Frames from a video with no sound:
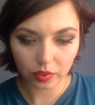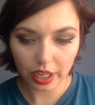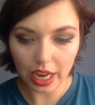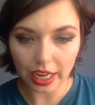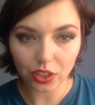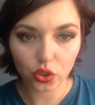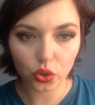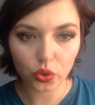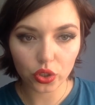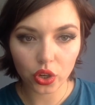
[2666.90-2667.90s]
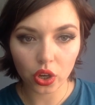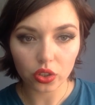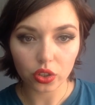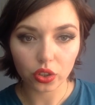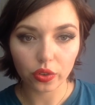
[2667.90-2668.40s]
Okay, I do
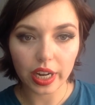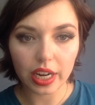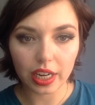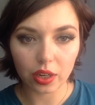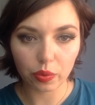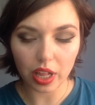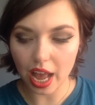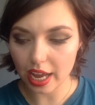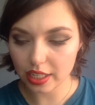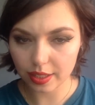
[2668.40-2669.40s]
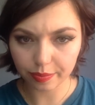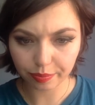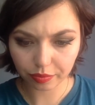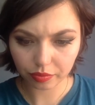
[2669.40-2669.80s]
not agree, and we'll add